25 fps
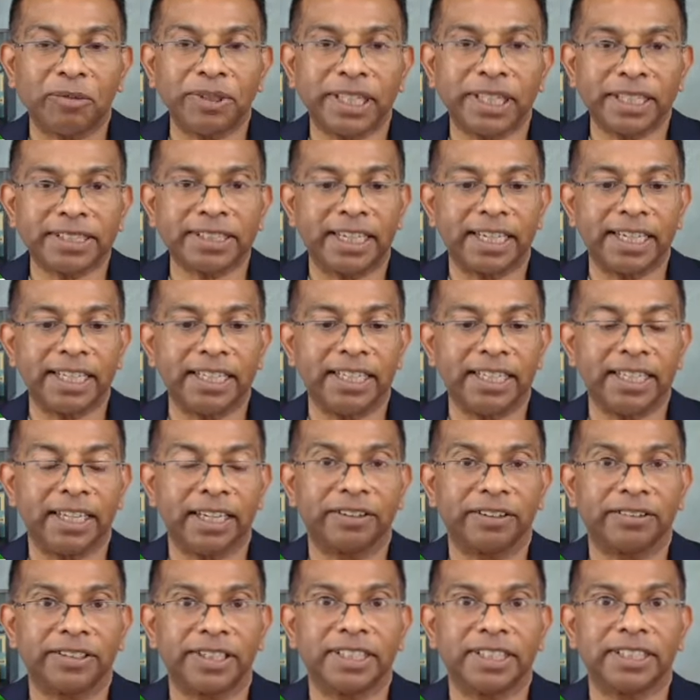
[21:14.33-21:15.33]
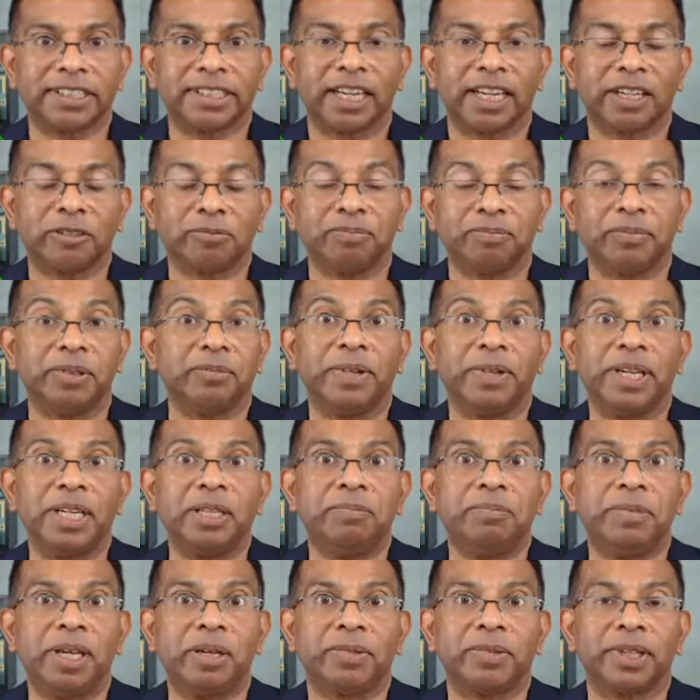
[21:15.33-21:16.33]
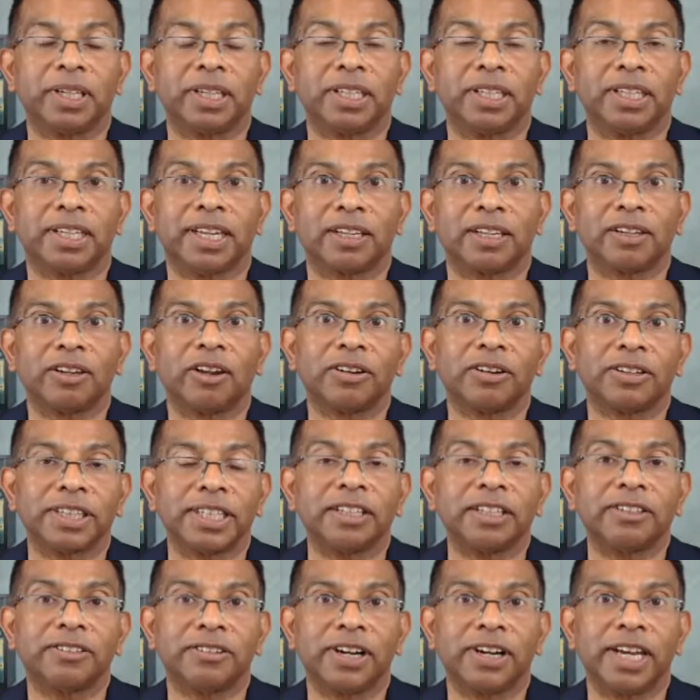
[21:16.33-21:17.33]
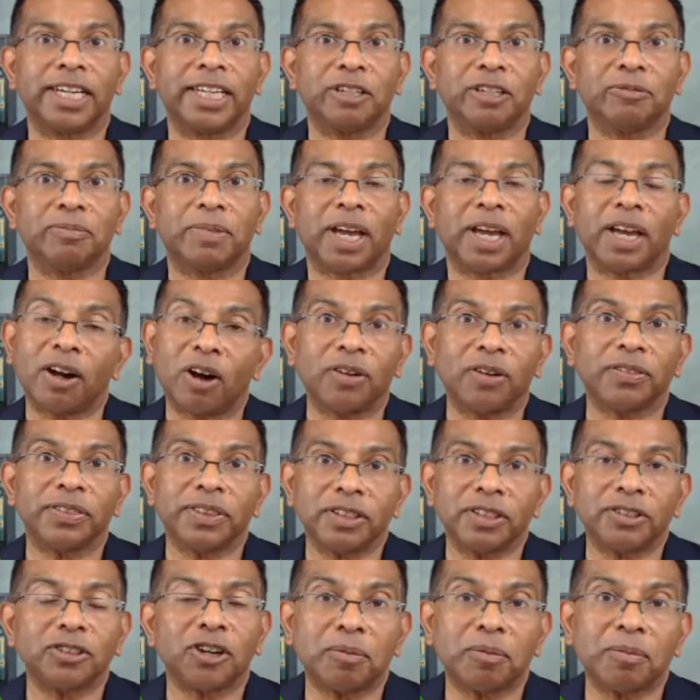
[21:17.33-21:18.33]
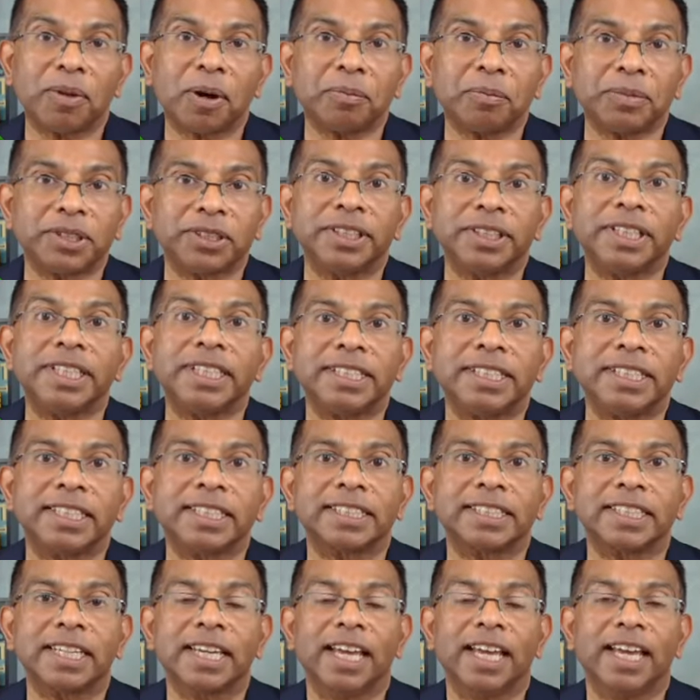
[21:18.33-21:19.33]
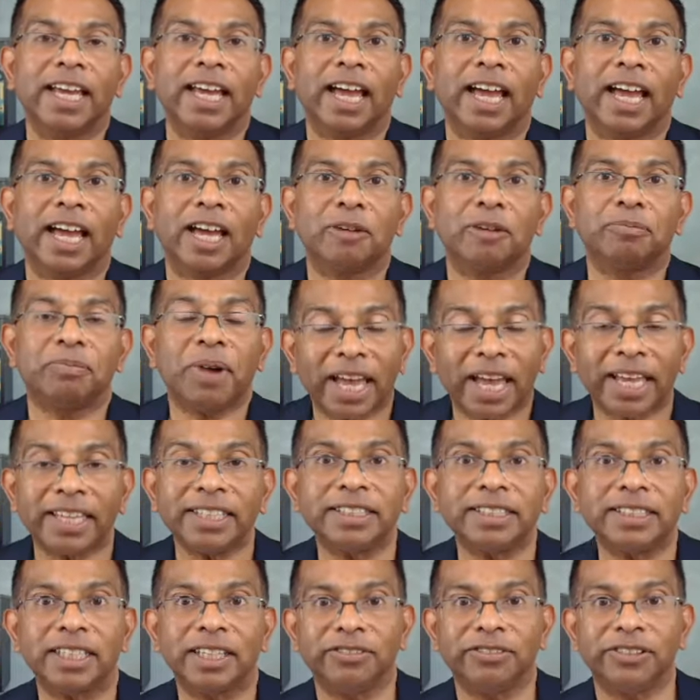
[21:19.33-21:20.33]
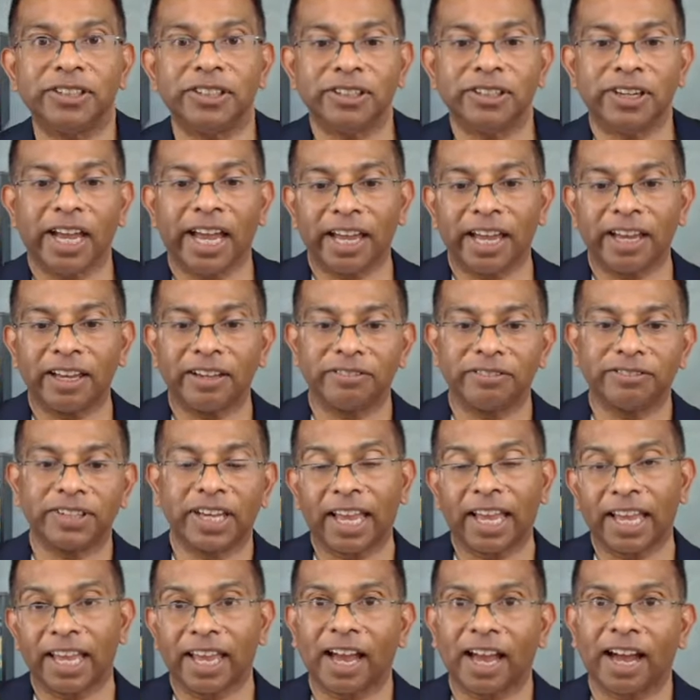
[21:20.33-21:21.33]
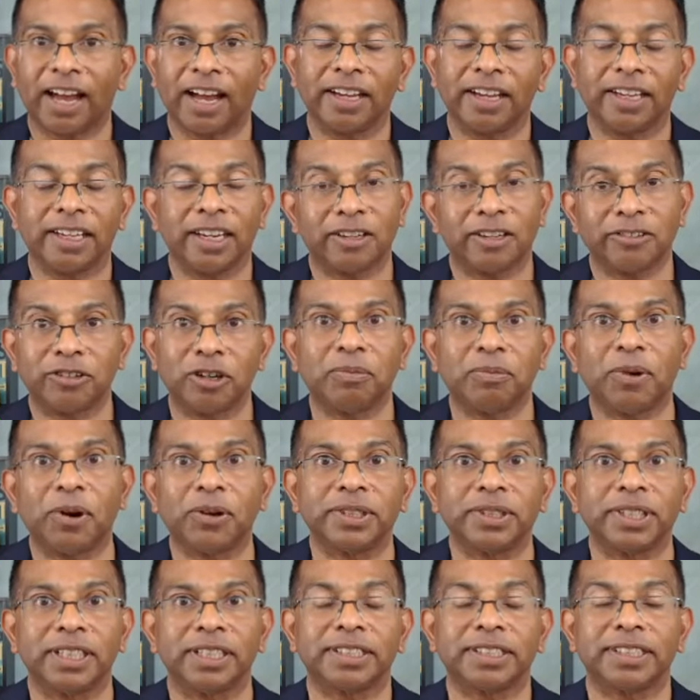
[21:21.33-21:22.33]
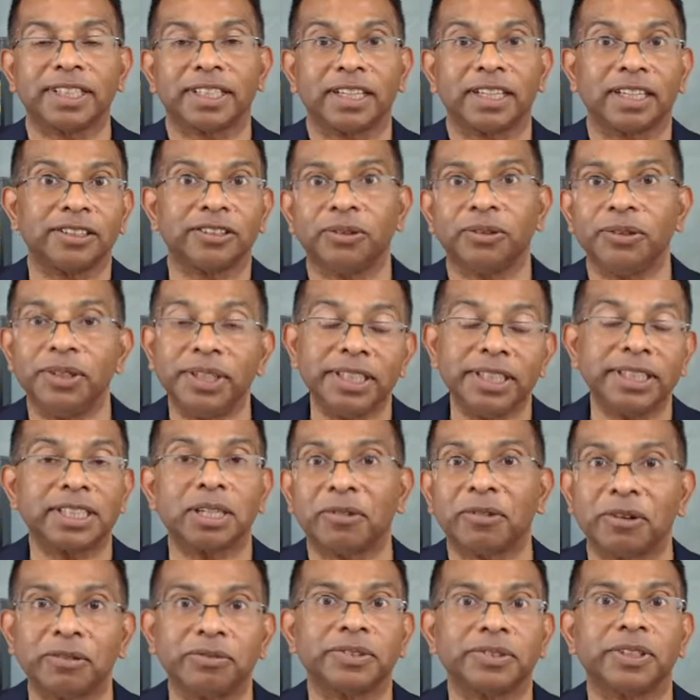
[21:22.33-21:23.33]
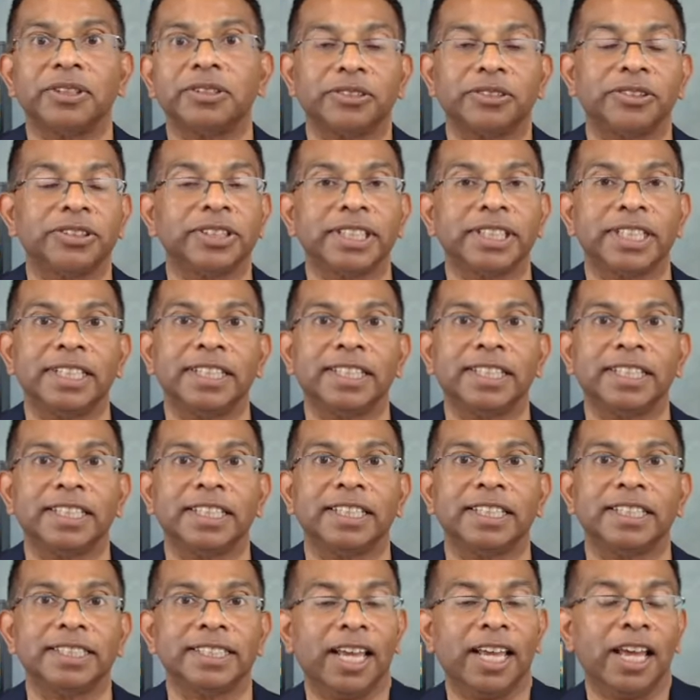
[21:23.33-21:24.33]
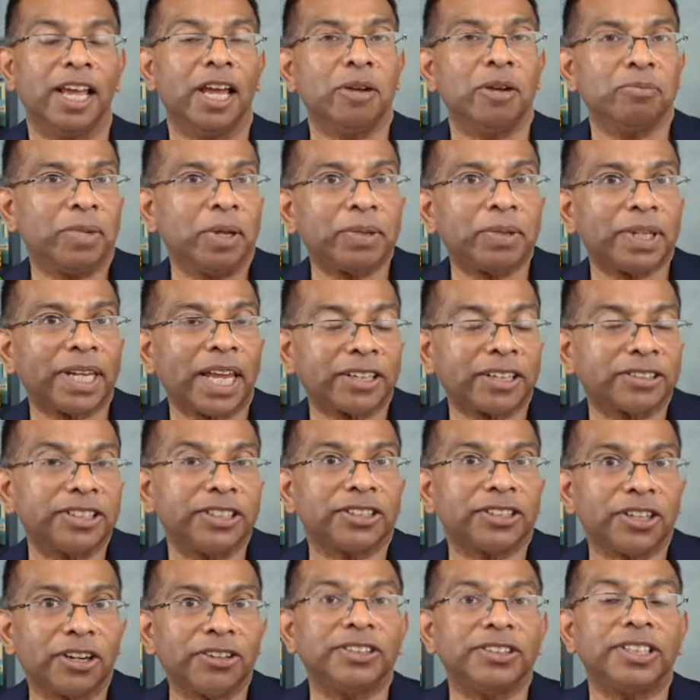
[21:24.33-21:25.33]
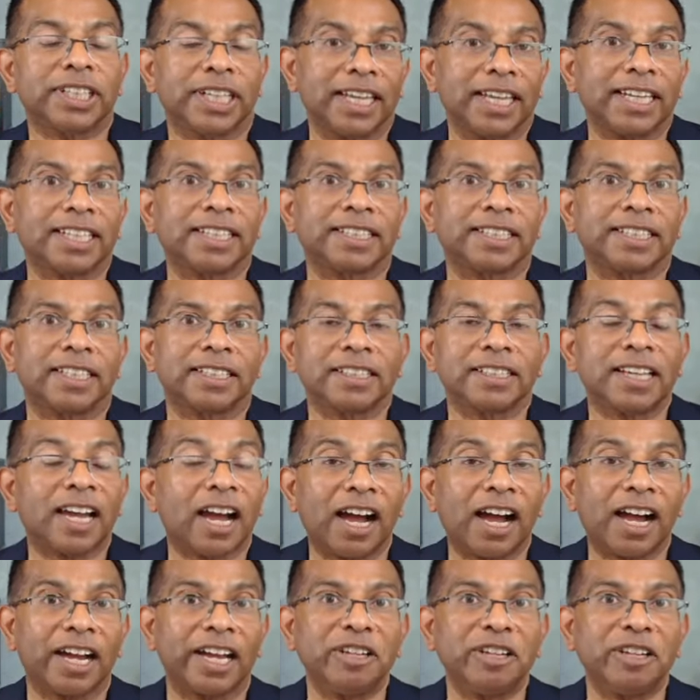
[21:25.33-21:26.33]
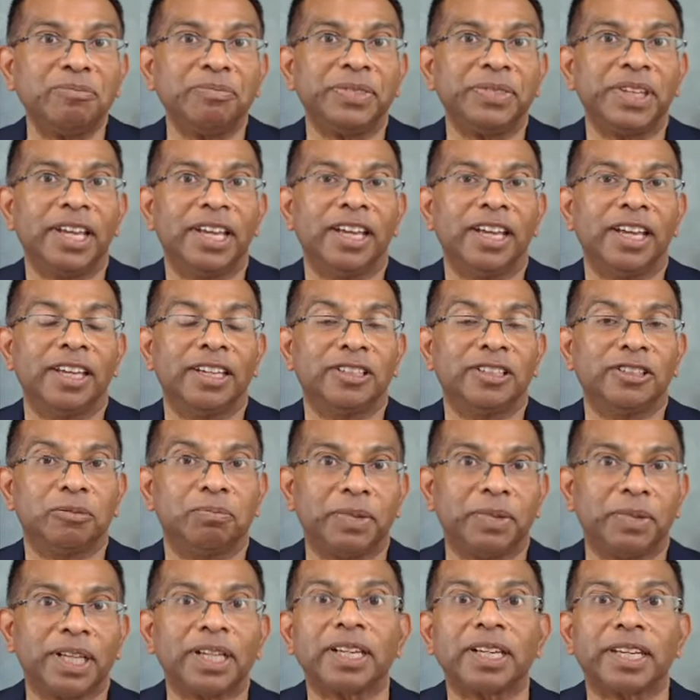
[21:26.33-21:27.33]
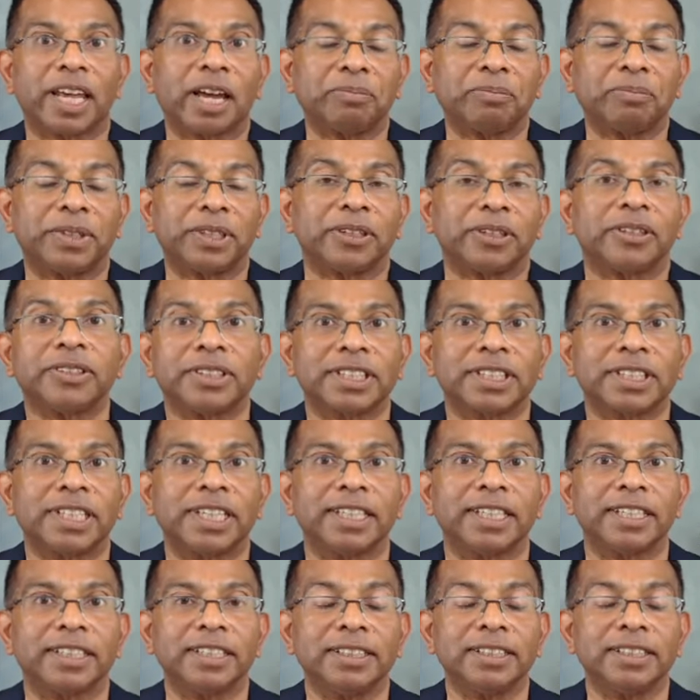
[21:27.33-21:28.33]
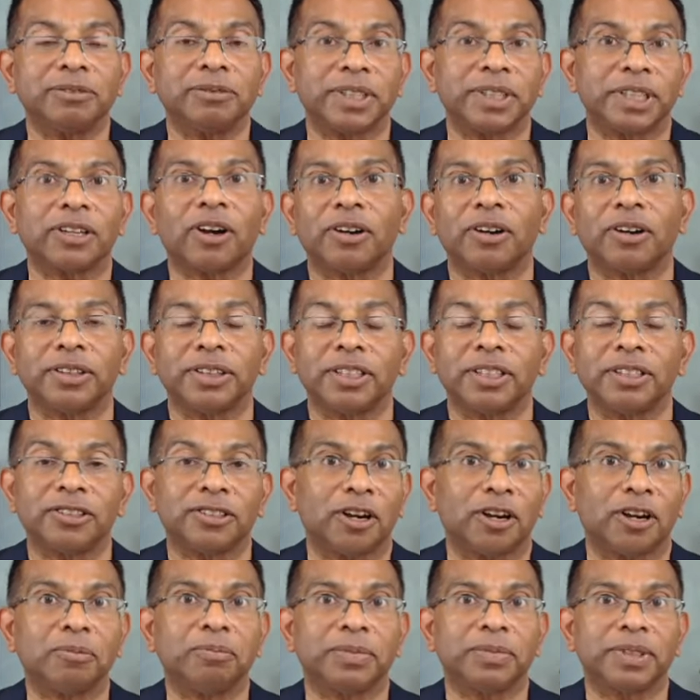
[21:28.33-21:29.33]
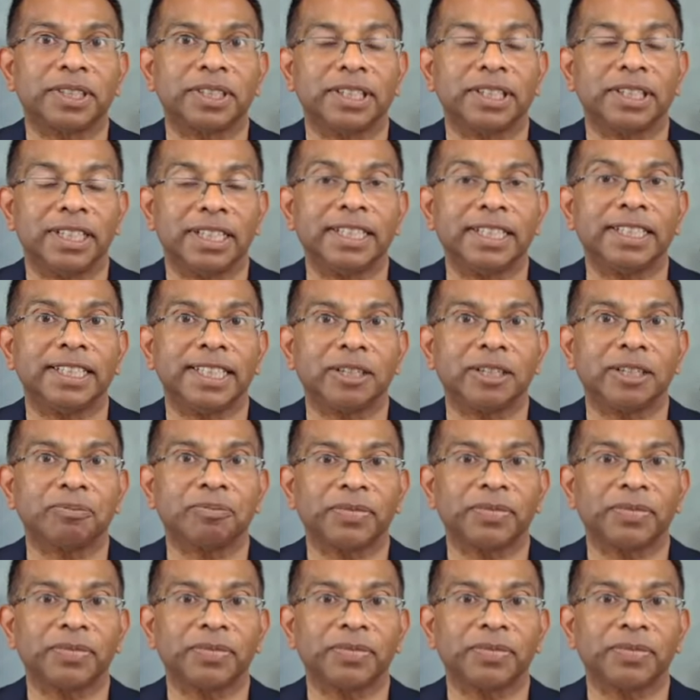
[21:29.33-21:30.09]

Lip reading: they're saying here is that many people get a lot of their training by on-the-job opportunities. But if you have AI and robotics that are doing some of those routine things, people actually don't get the time to build up those skills with on-the-job learning.